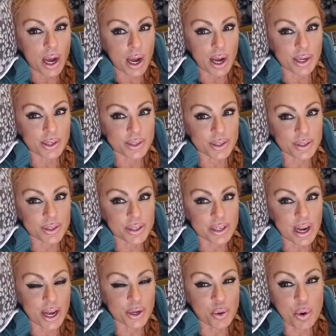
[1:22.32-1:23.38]
I
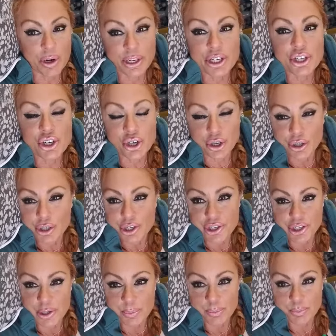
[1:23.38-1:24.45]
I don't want to
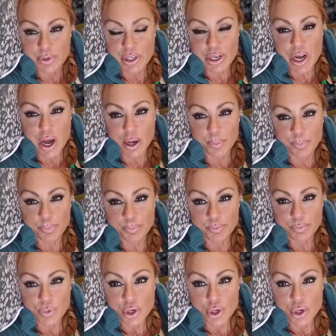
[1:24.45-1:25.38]
encourage them to come